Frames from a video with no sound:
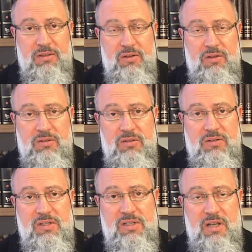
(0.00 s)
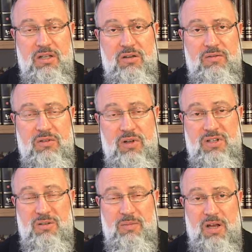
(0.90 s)
a third to the study of the
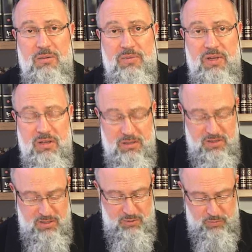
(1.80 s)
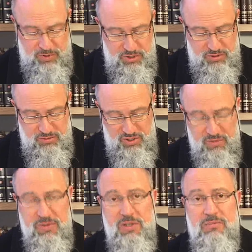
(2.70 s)
Torah sheba'alpeh, which
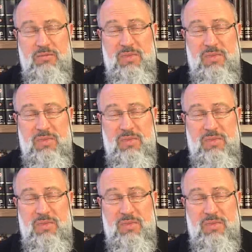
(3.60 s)
generally